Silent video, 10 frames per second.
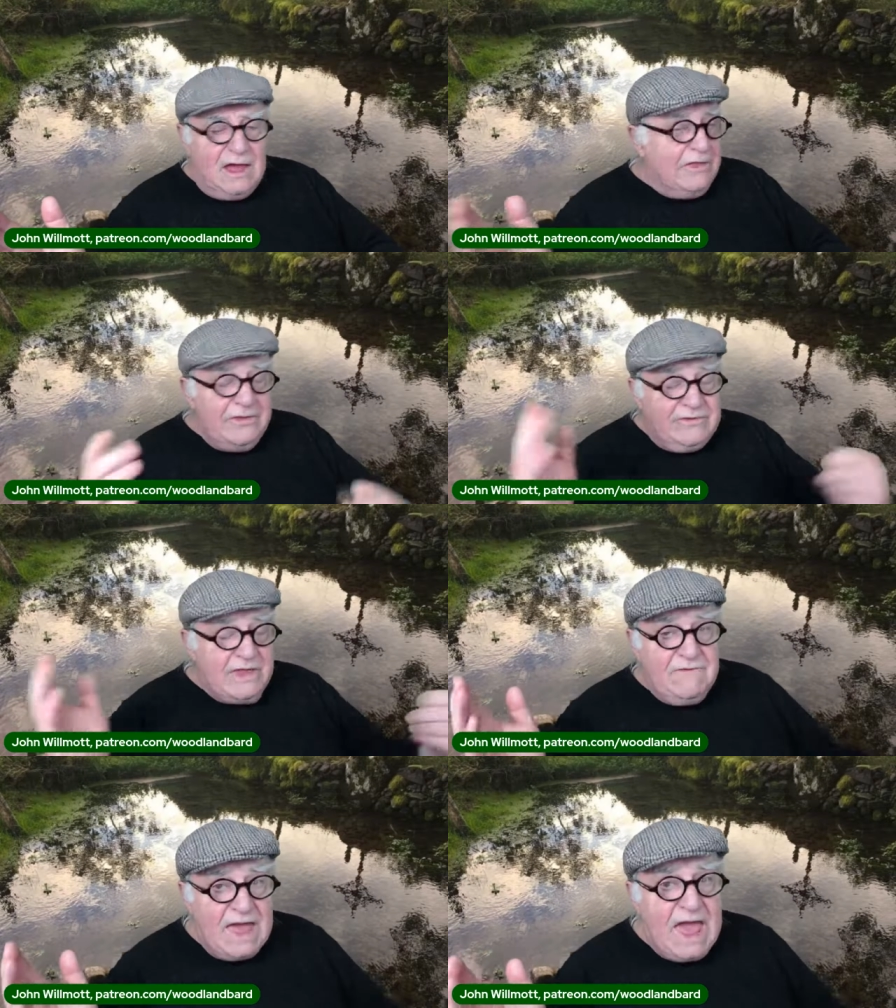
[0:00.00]
And there's
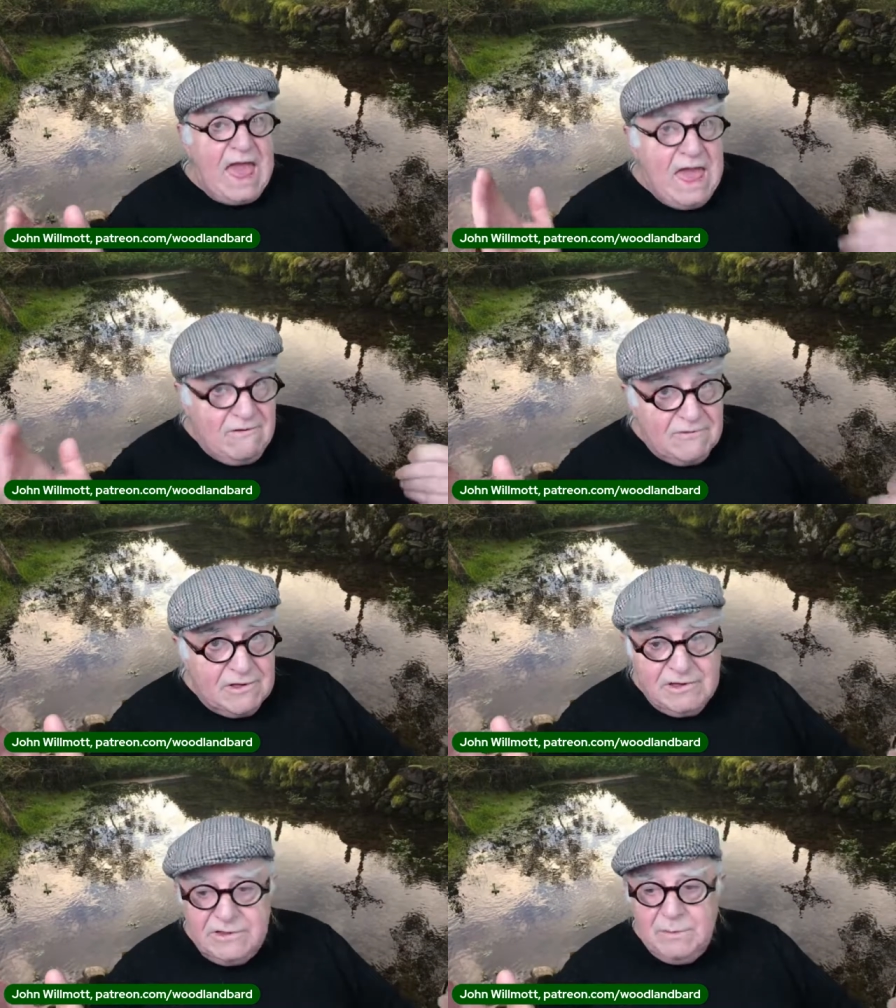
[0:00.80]
never,
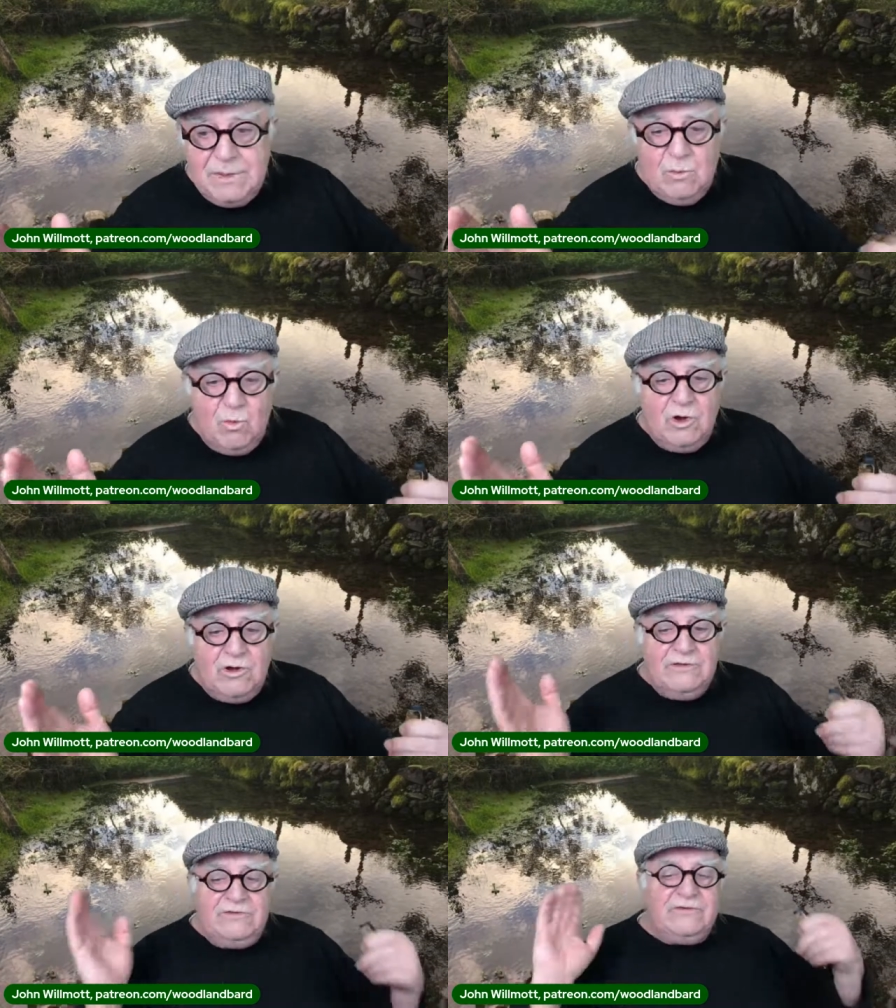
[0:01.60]
ever going to be
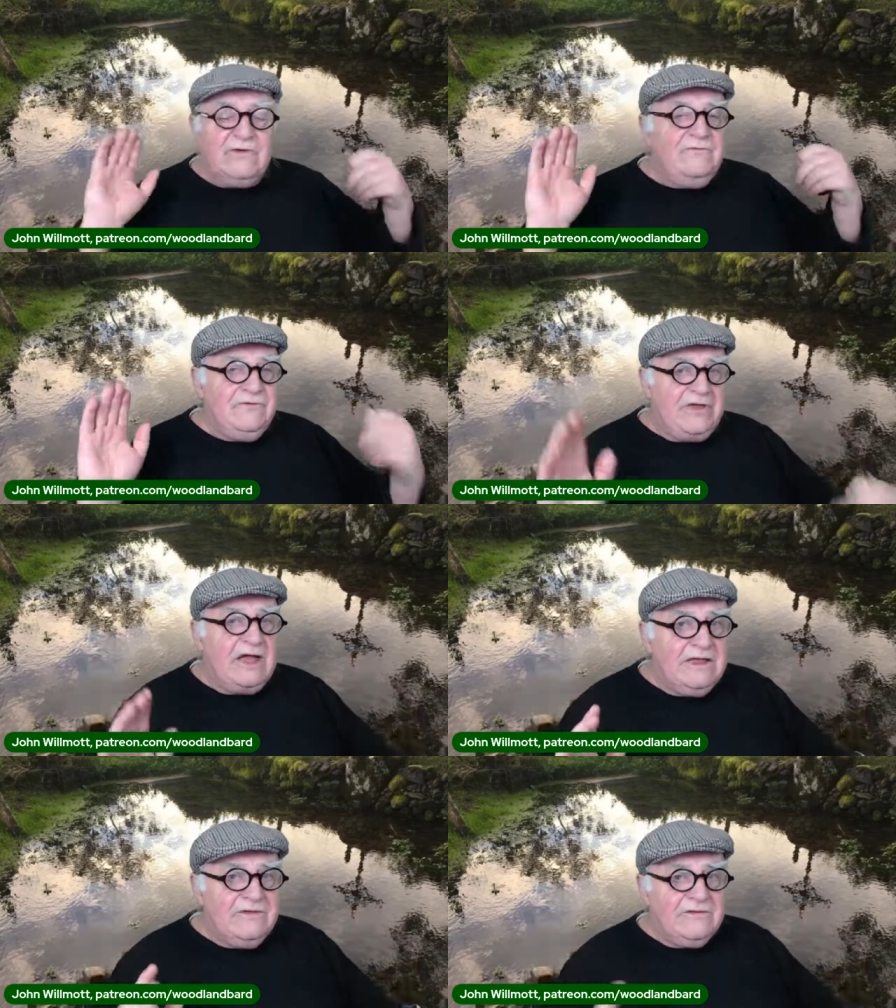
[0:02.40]
words of
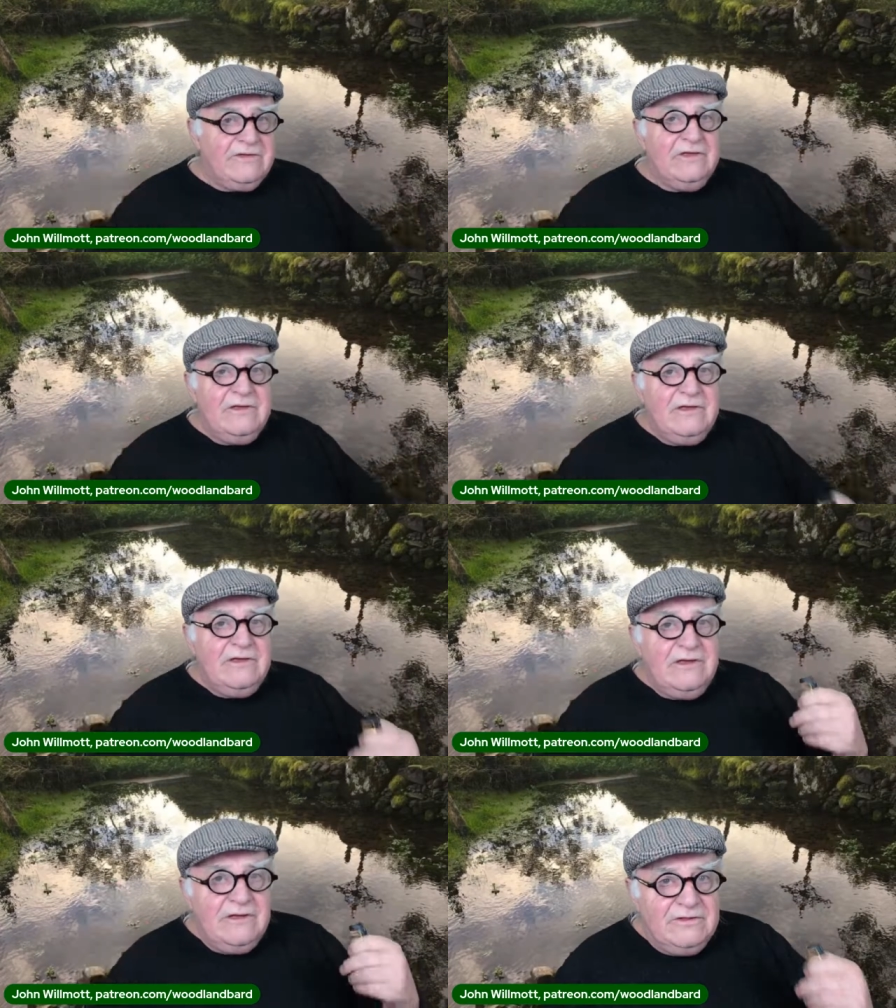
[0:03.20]
science
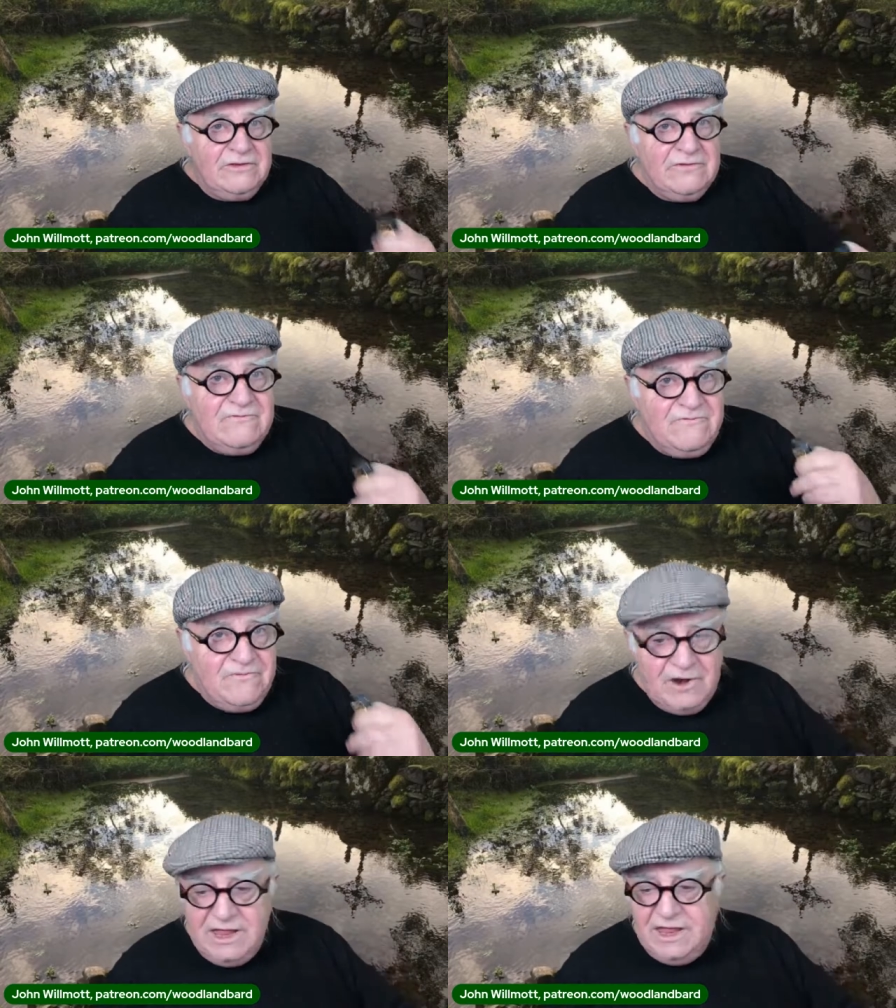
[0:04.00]
to
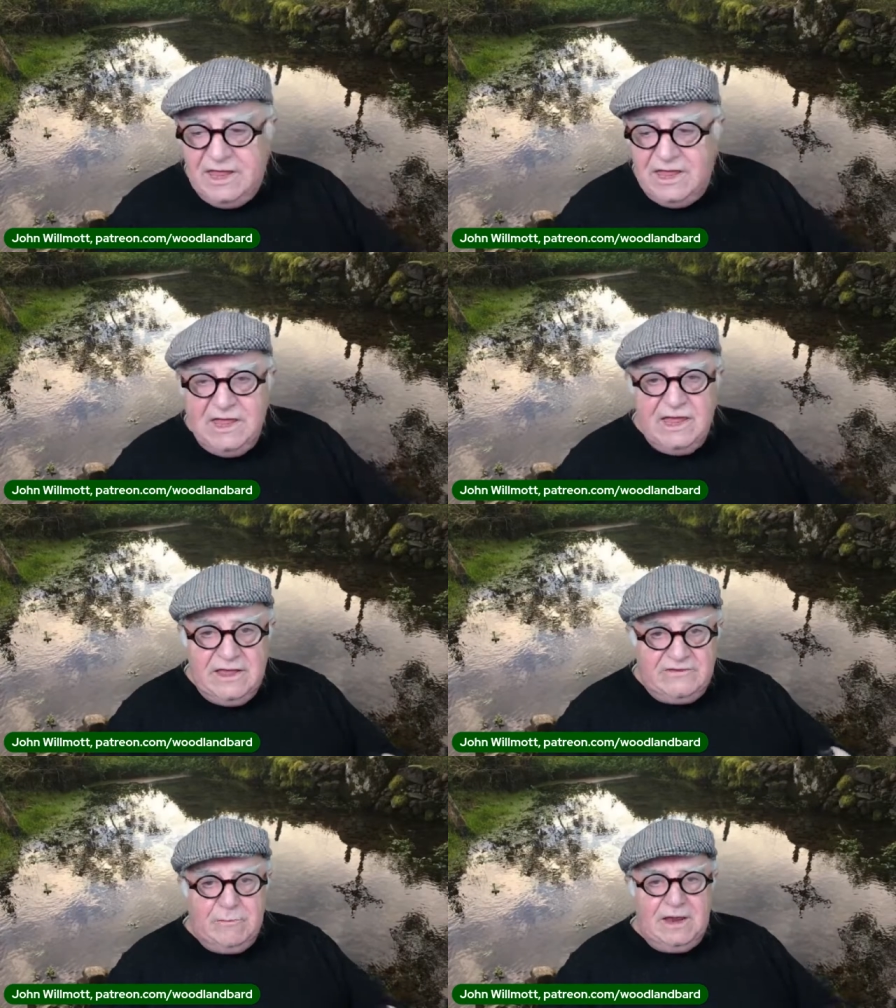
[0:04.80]
fully
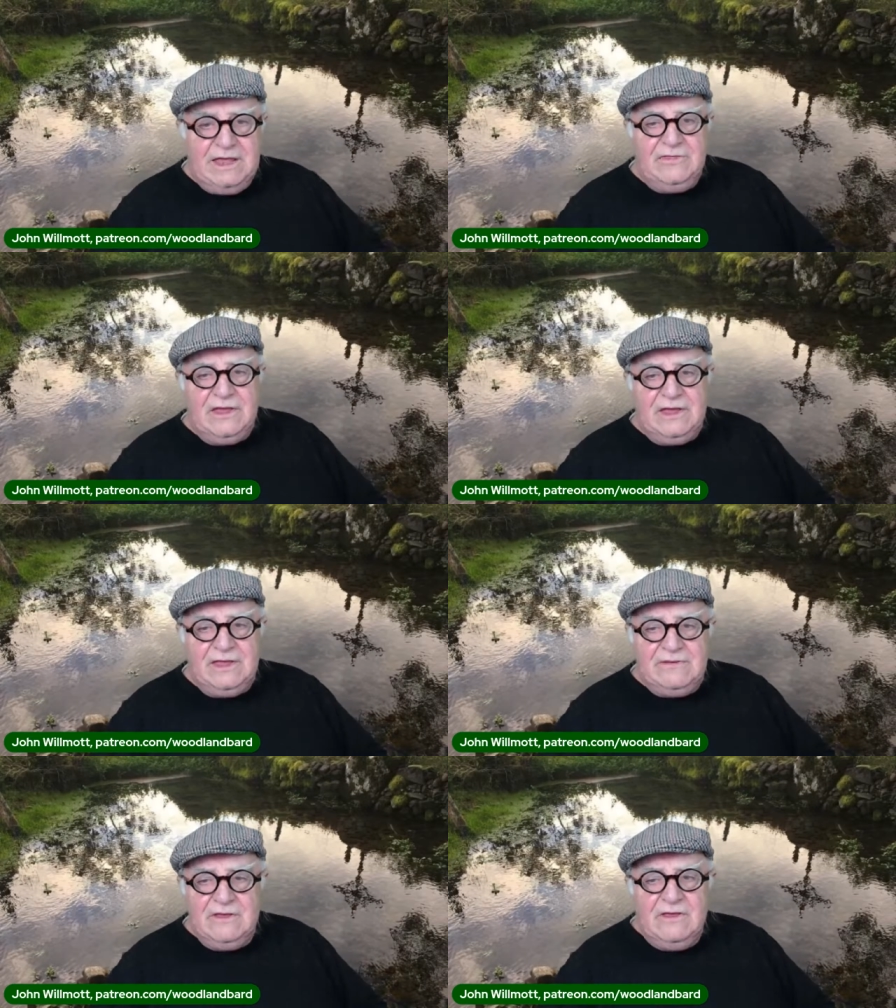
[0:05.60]
explain
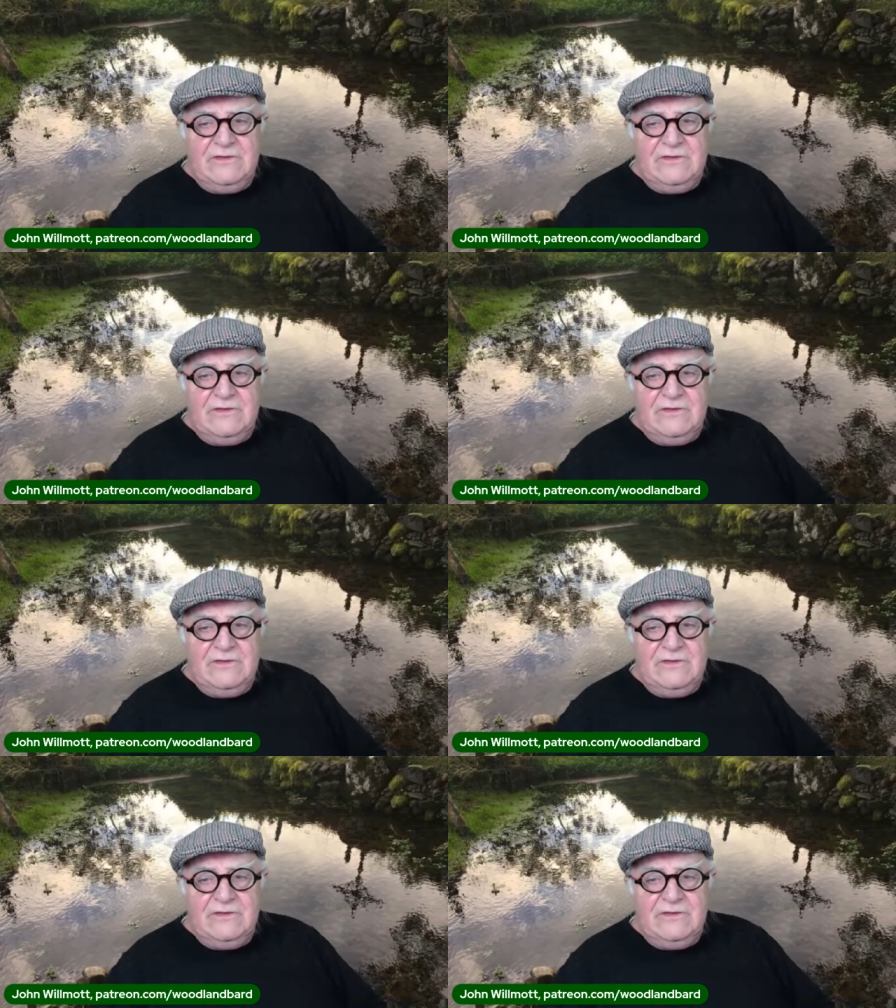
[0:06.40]
that.